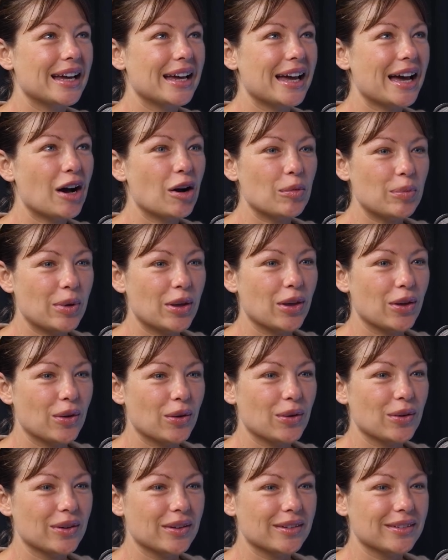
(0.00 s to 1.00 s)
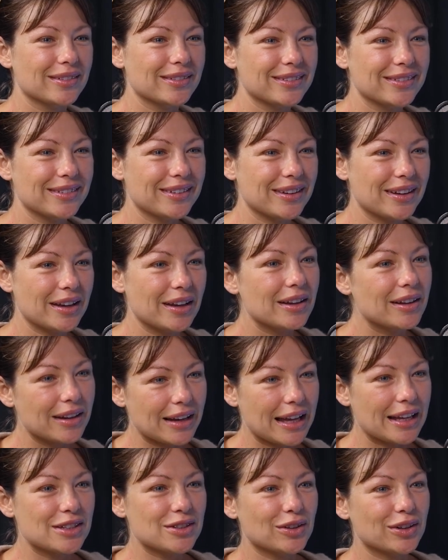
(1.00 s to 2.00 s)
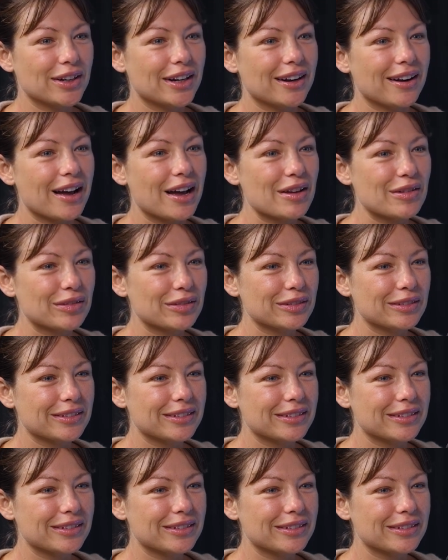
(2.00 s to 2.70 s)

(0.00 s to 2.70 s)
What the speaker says: help you later on in life.